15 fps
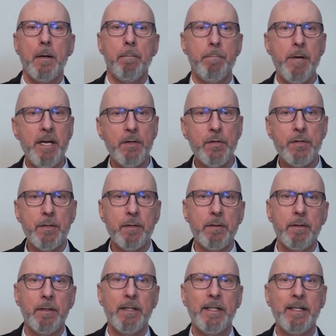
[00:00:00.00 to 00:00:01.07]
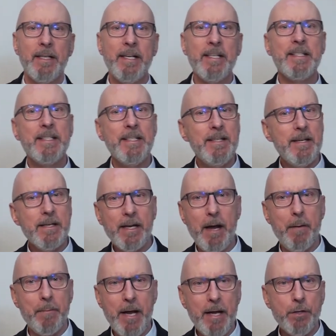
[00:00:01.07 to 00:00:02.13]
Means it didn't
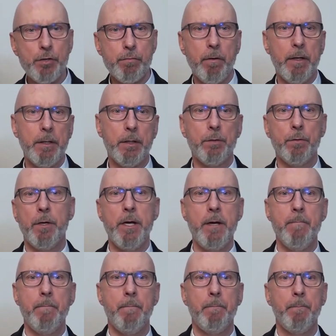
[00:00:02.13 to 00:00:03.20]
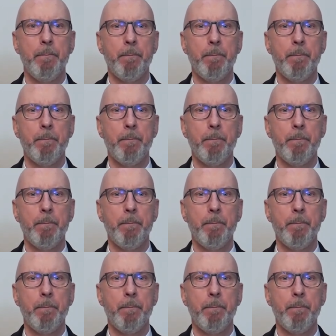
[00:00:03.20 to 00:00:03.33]
come naturally to him.